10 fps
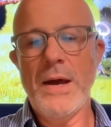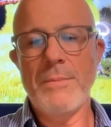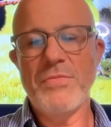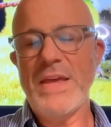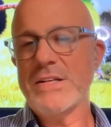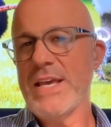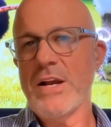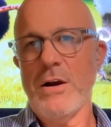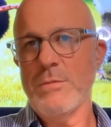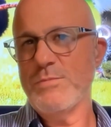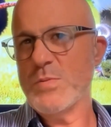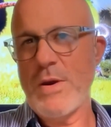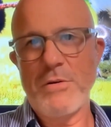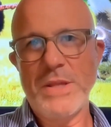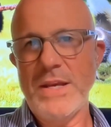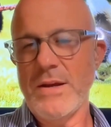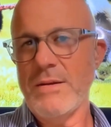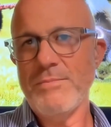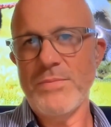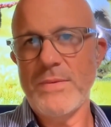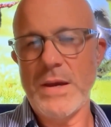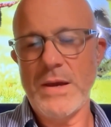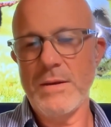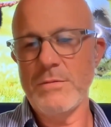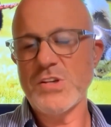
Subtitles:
Things like our spirulina, which